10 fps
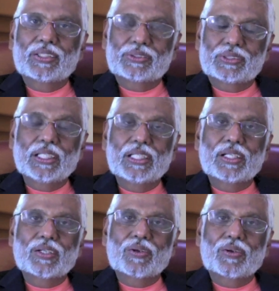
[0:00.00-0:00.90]

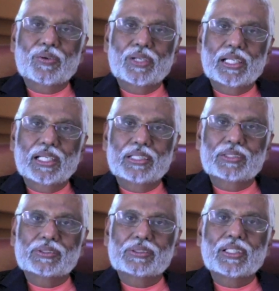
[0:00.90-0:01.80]
Senior Glory
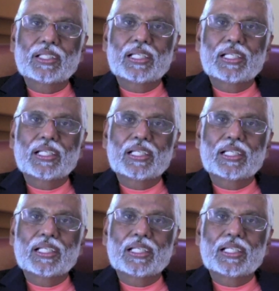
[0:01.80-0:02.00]
is,